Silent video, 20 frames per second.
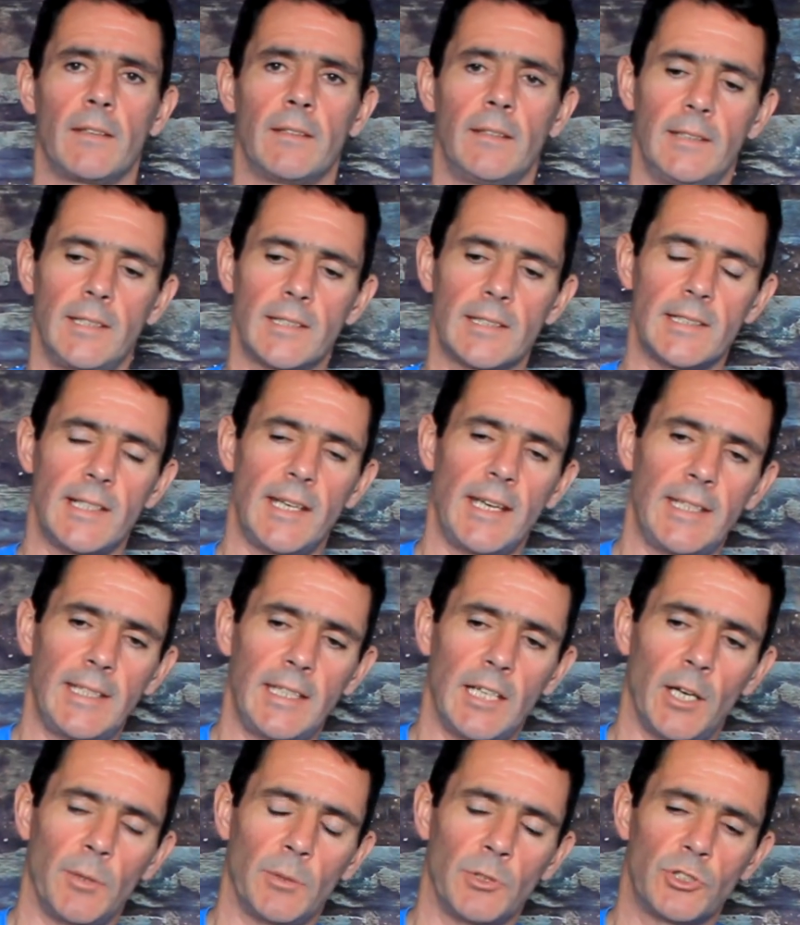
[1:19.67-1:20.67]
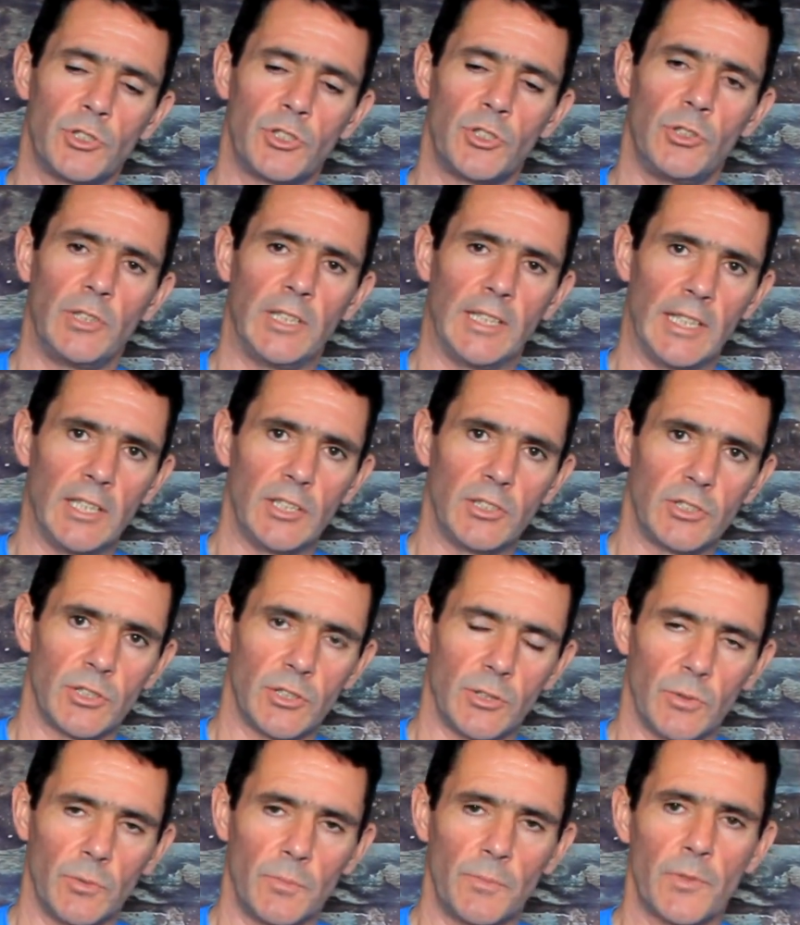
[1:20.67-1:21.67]
Now this lady I was tuning
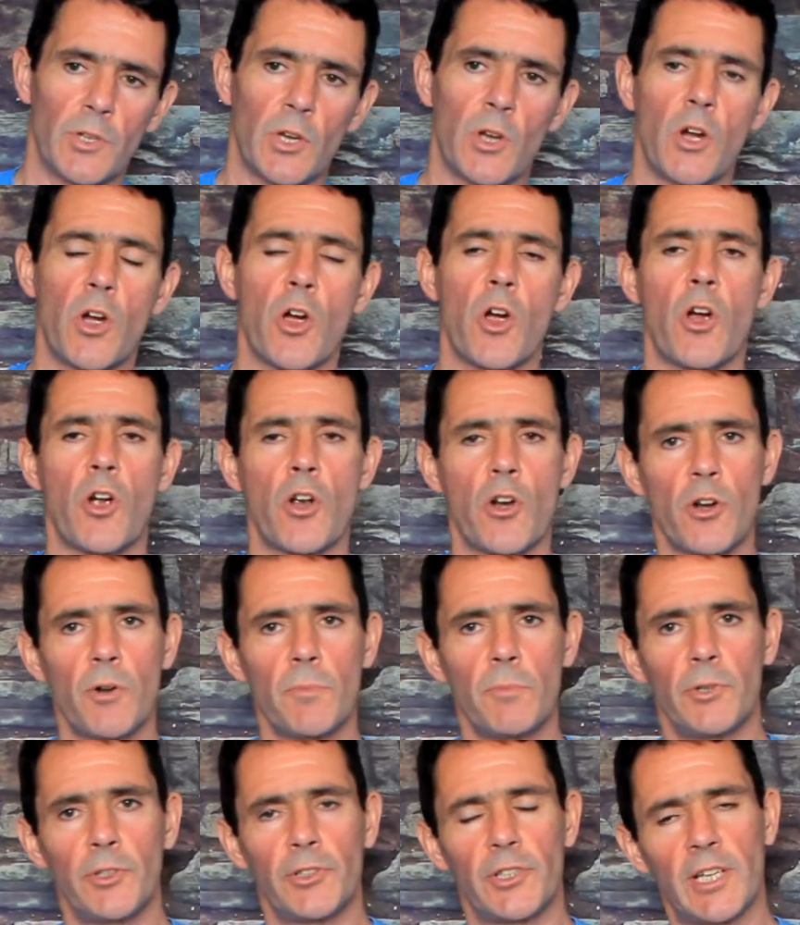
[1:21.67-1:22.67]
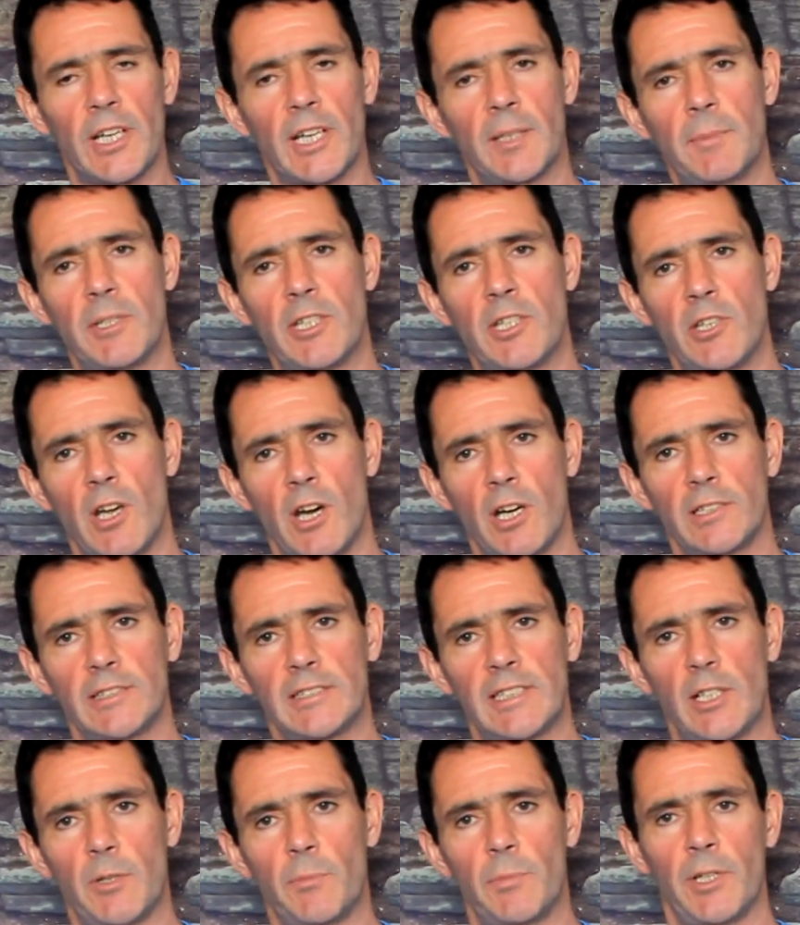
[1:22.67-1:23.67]
into, her mother had been knocked
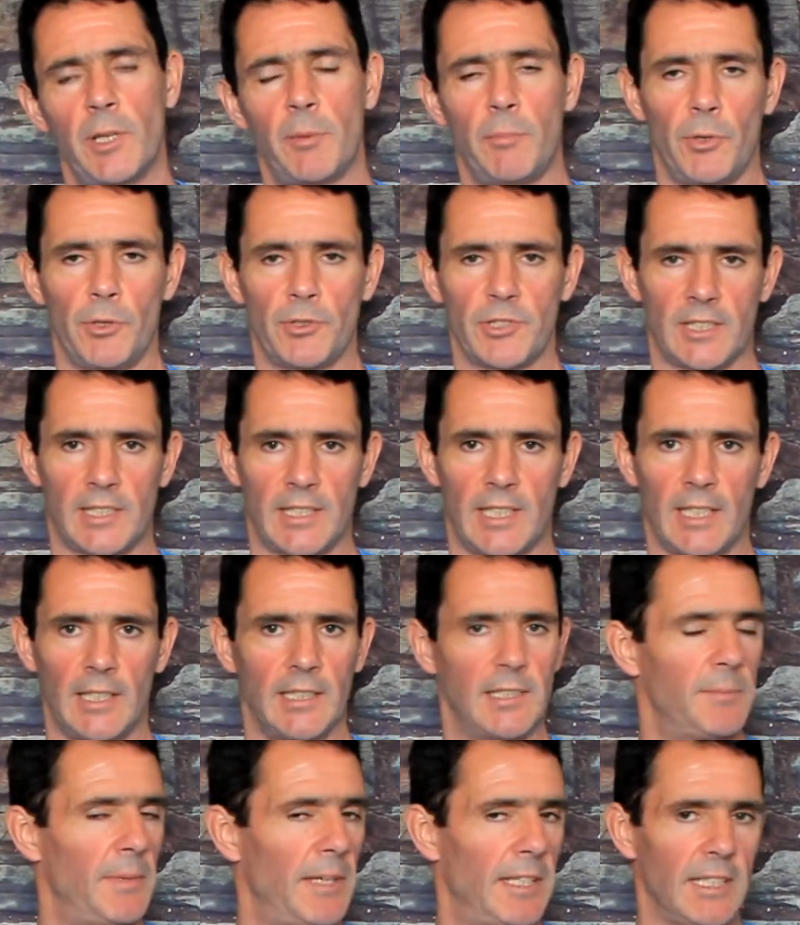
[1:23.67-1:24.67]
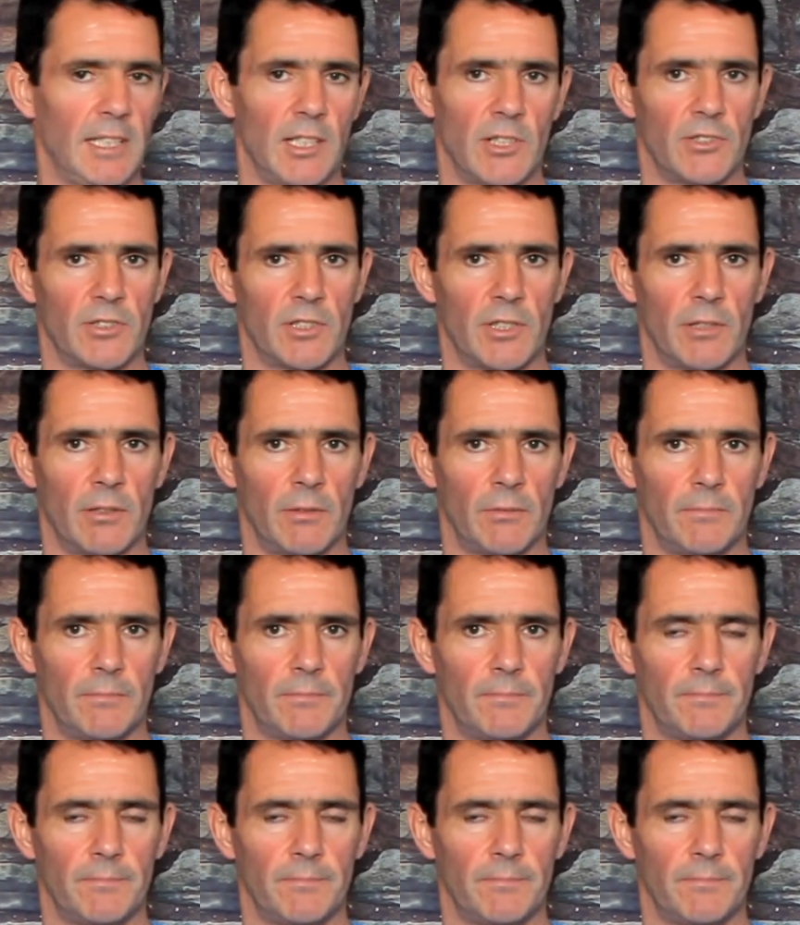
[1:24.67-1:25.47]
down by a bus and killed many years ago.